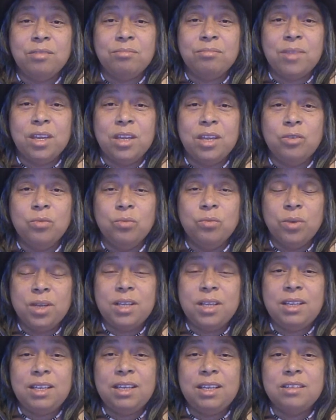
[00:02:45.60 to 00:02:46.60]
it
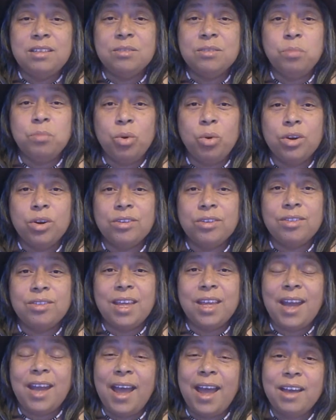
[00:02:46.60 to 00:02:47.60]
really is important
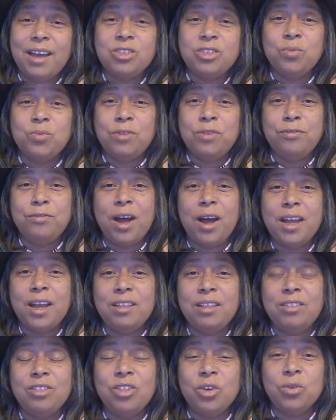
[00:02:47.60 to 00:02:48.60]
that as we
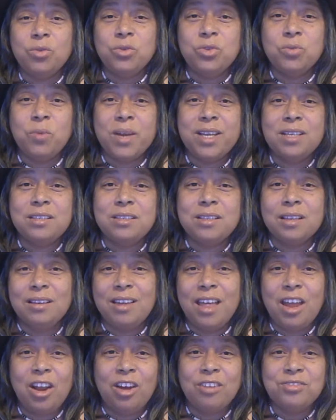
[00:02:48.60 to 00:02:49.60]
find those ways to
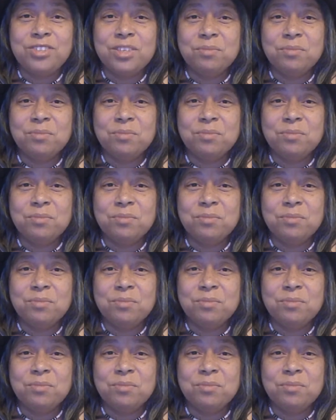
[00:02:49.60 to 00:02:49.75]
let off